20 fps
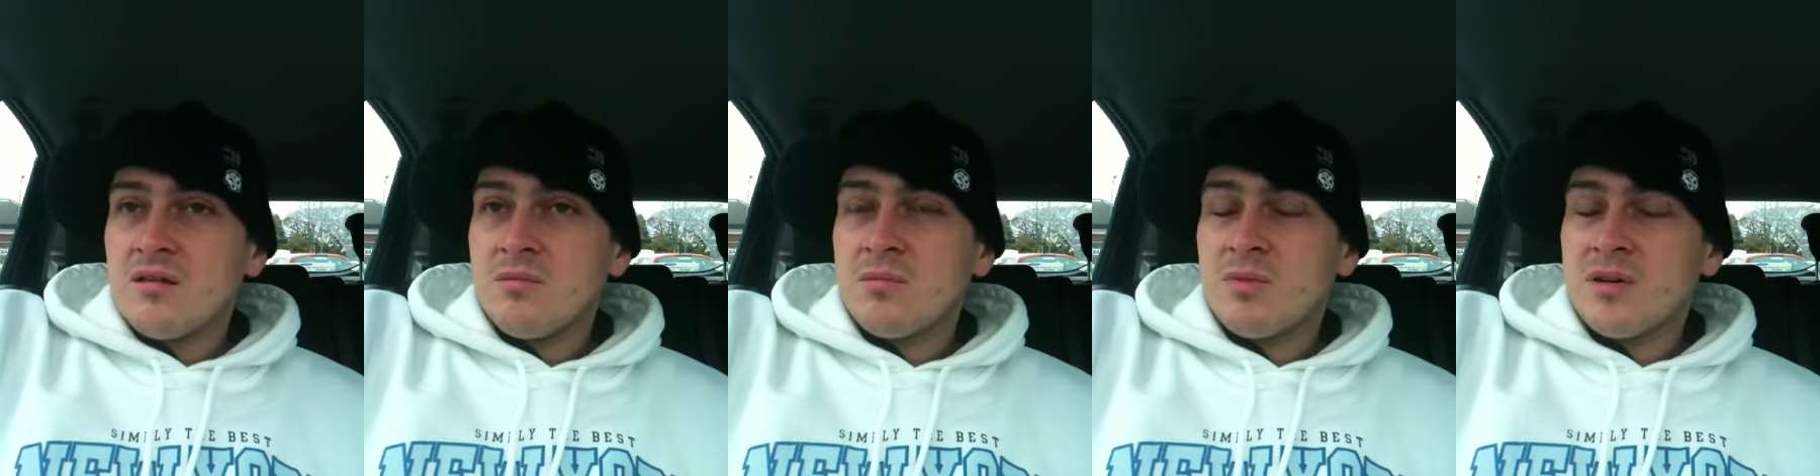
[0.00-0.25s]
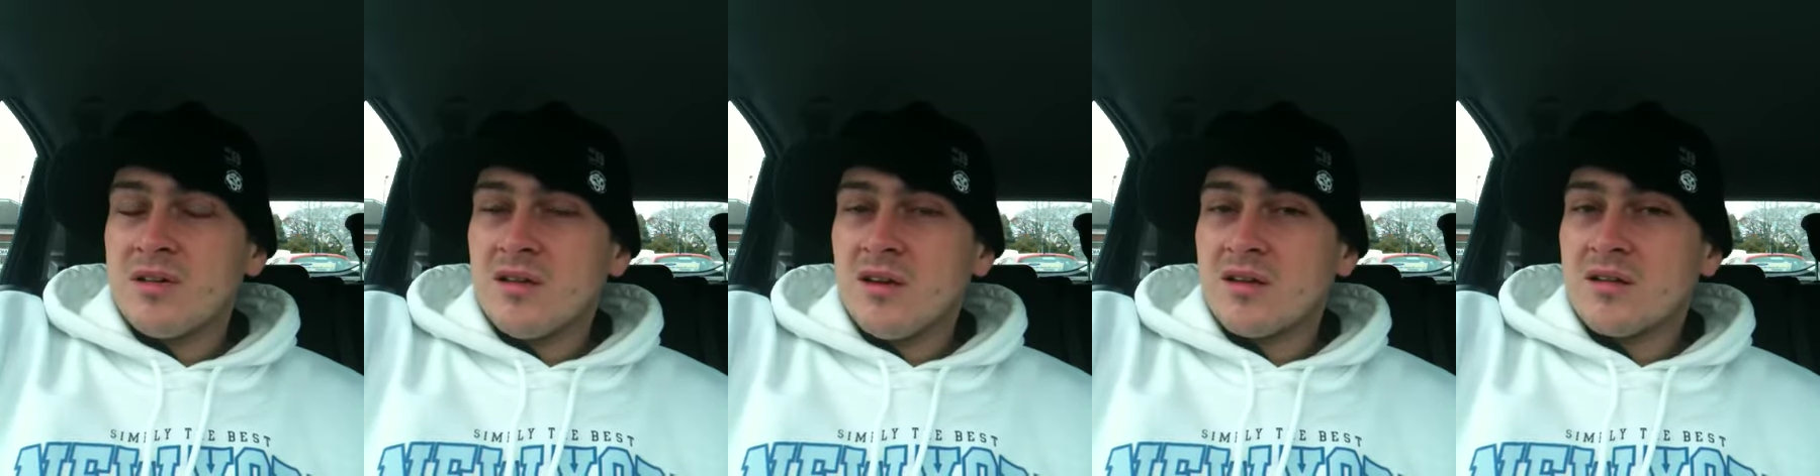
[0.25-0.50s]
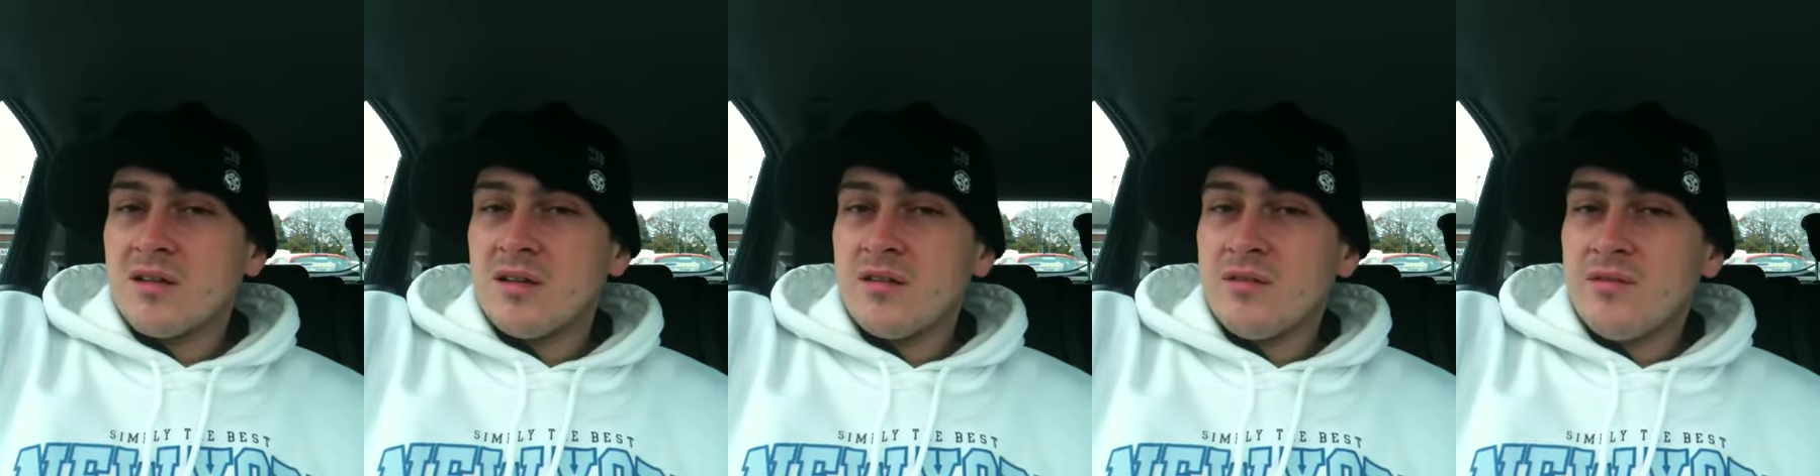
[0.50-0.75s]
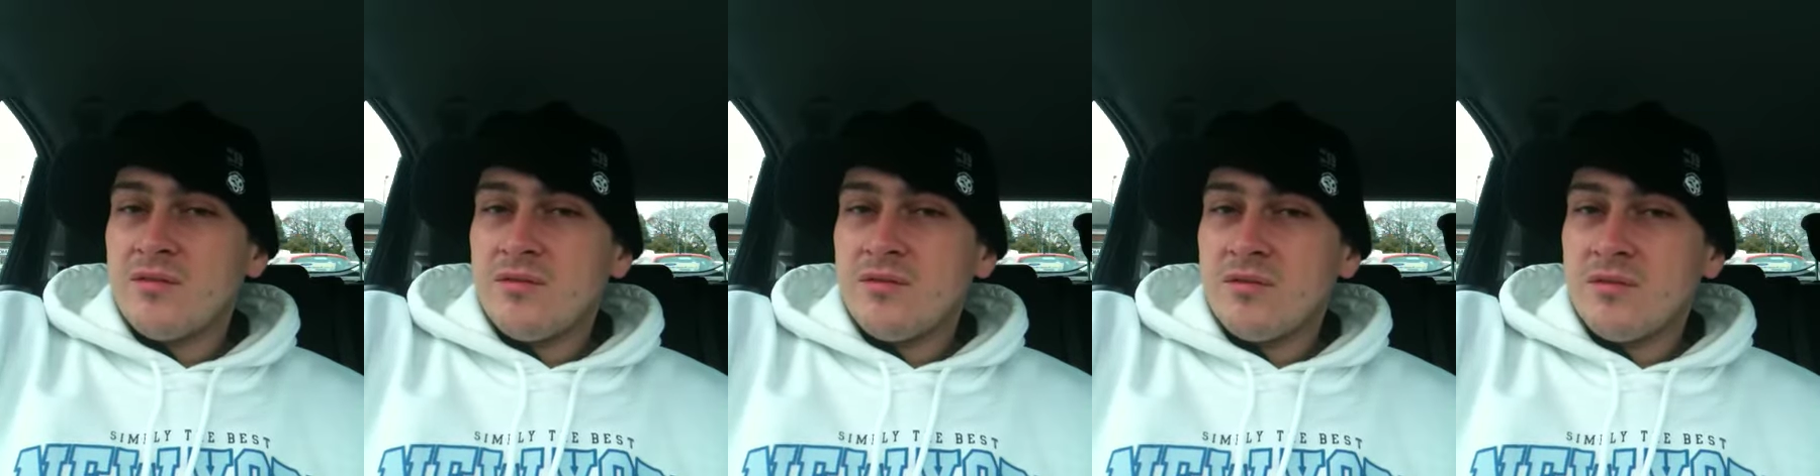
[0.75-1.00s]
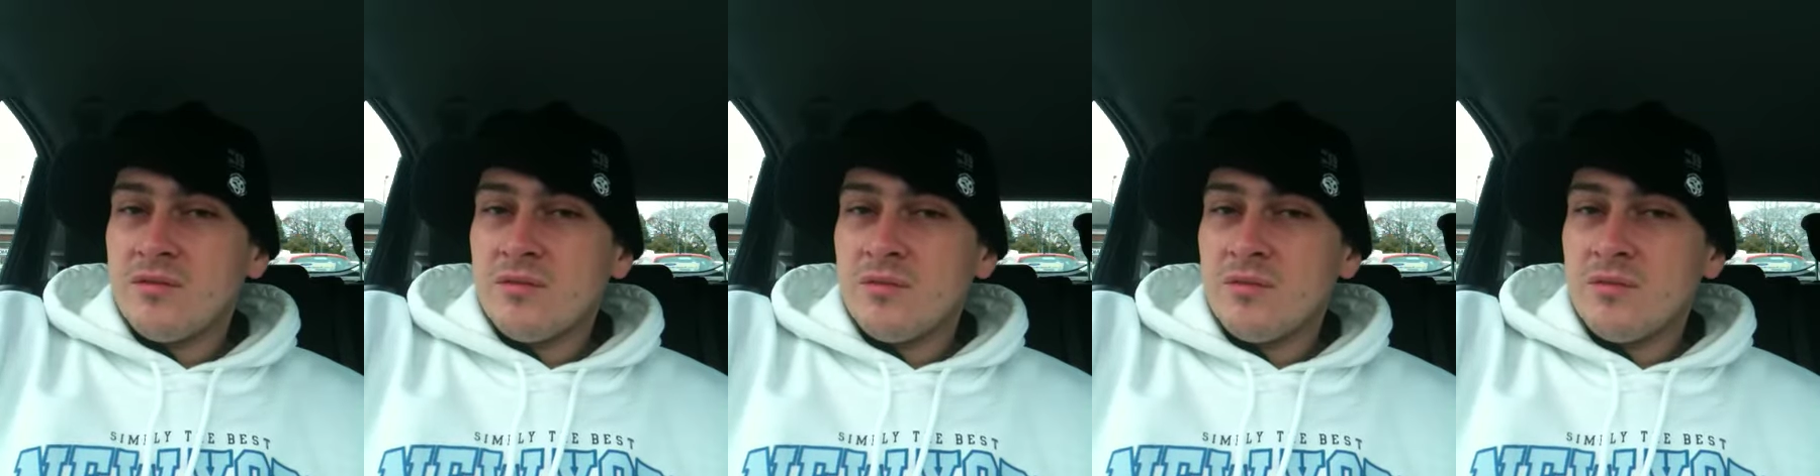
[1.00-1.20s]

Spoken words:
productive